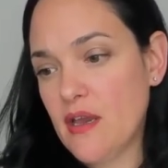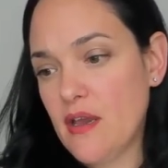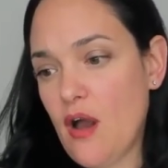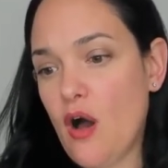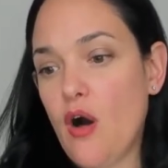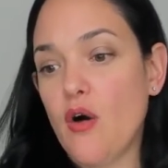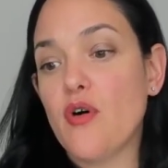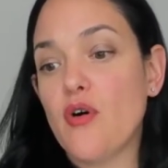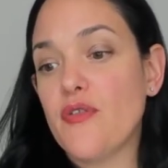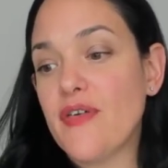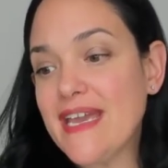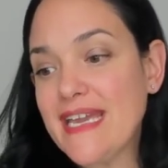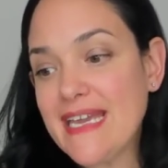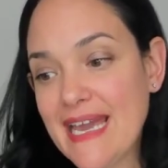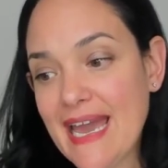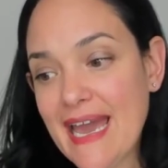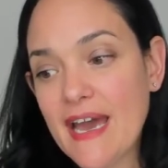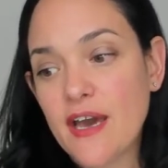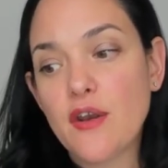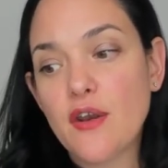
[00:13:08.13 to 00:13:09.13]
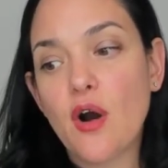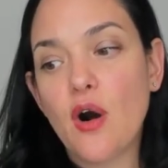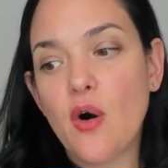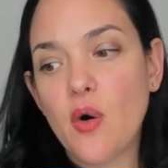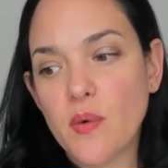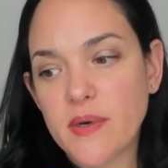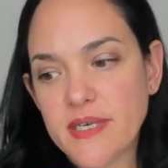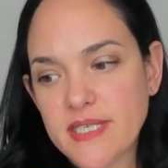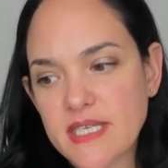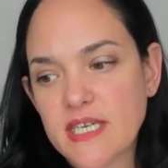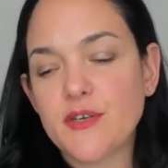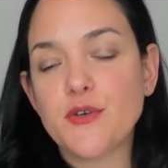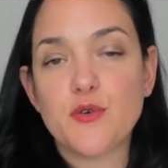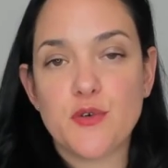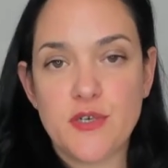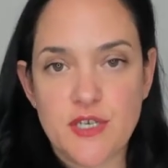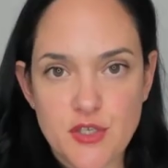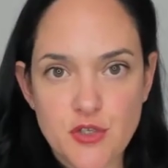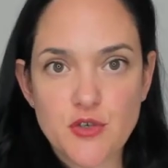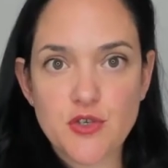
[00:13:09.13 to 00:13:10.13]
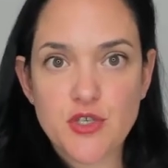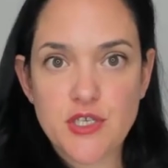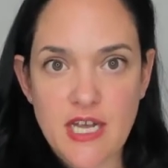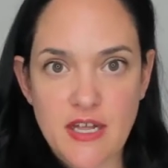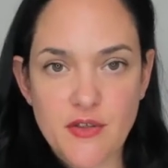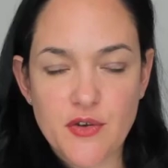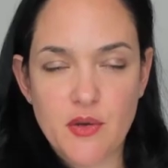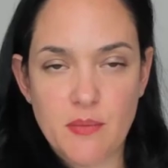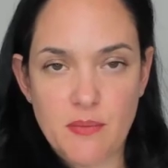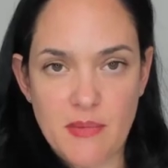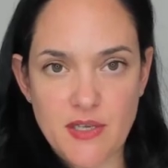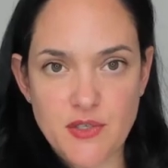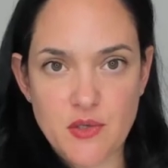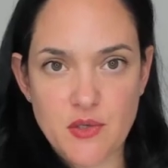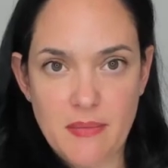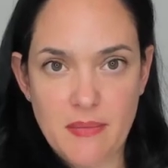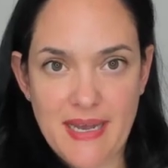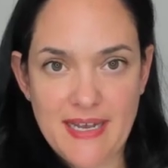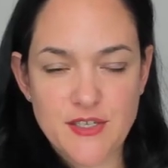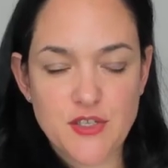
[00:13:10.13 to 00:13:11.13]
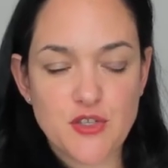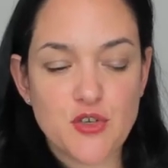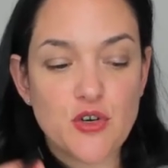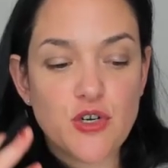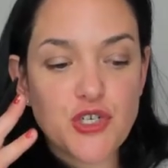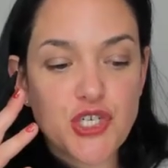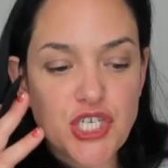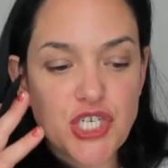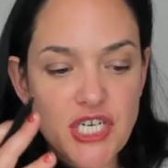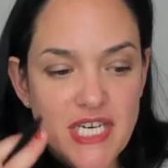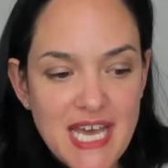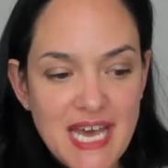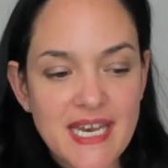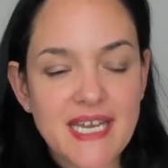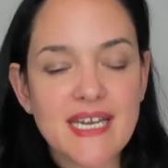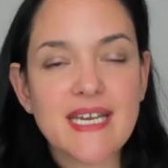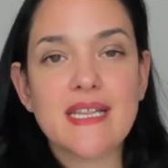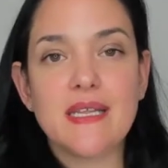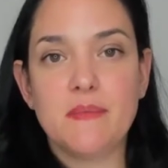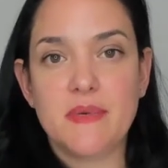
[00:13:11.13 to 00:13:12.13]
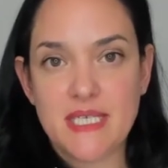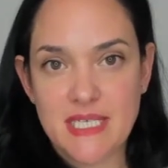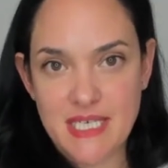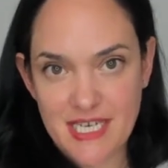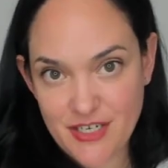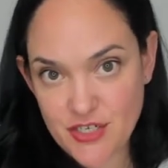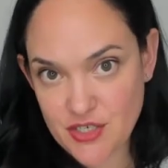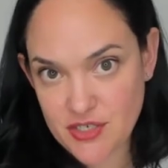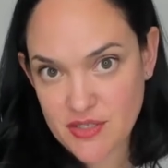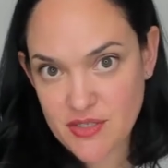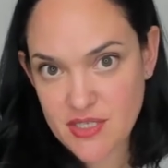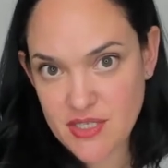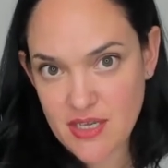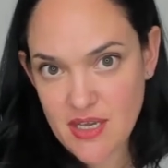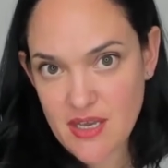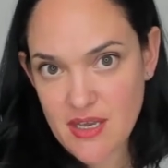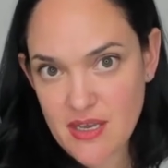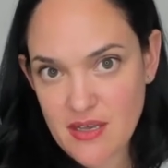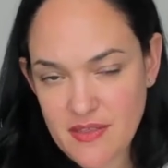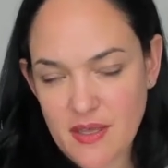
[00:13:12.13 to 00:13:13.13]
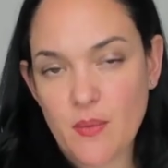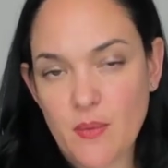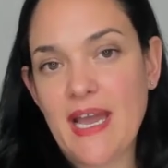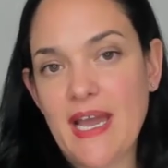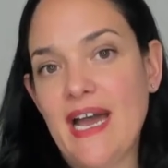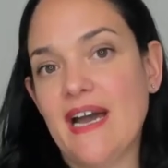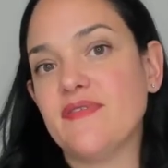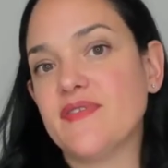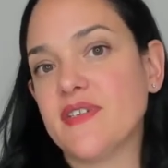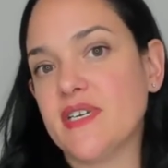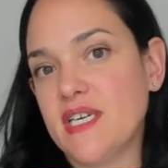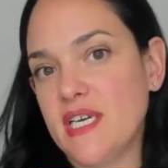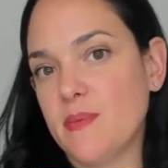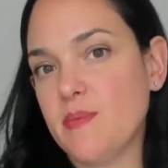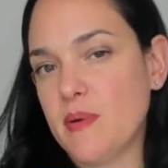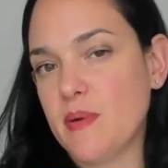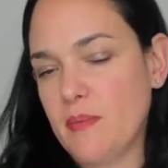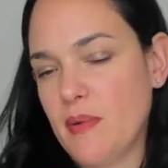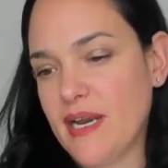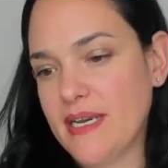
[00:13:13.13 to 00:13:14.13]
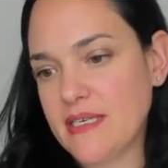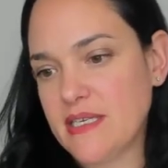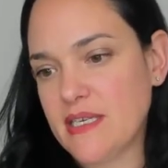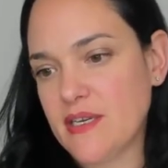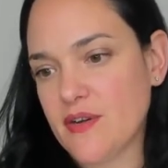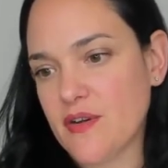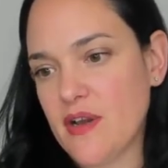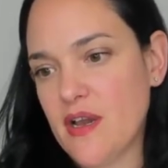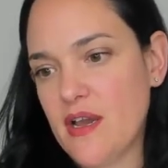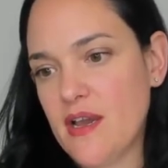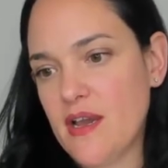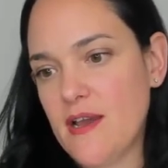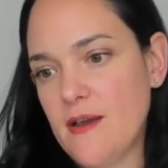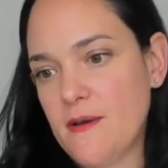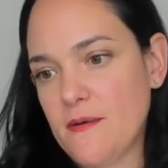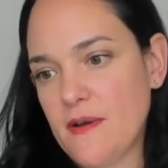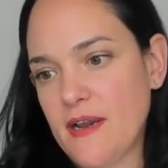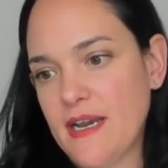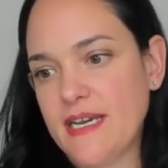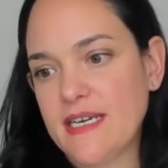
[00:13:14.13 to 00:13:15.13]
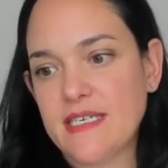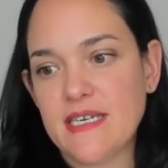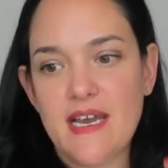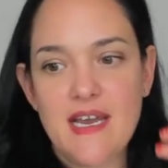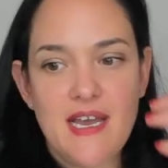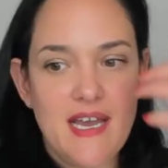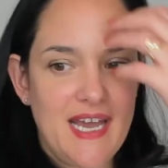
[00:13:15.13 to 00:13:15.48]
Although they can always increase their skeletal muscle mass. There are genetic limitations that we have to keep in mind here, right?